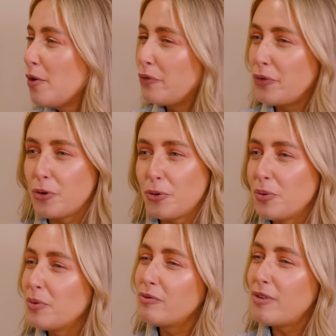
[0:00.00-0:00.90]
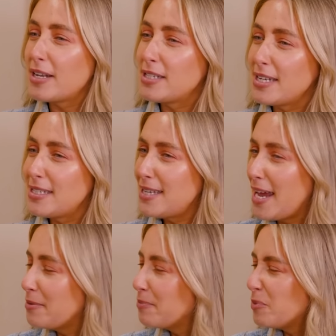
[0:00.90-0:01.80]
feel ready to
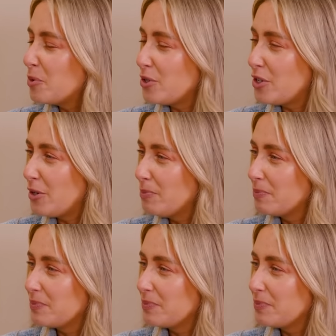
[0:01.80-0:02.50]
entertain. What do you do?